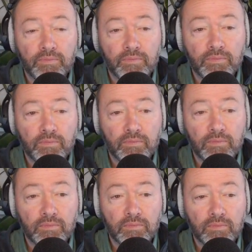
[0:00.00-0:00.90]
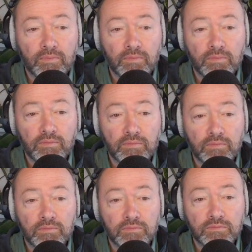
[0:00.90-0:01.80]

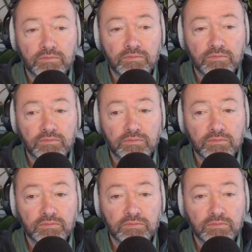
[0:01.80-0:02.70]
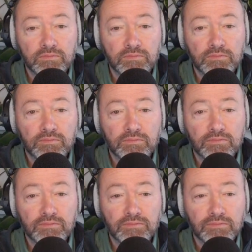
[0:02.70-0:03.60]

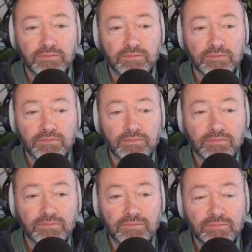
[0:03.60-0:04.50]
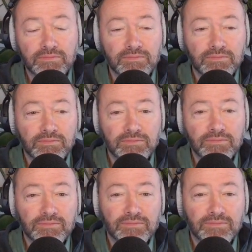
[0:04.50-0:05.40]

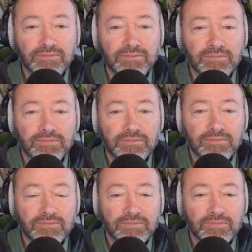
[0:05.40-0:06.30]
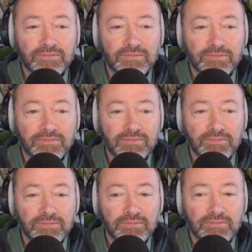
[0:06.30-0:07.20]

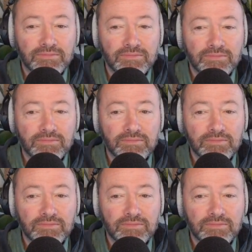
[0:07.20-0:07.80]
(silent)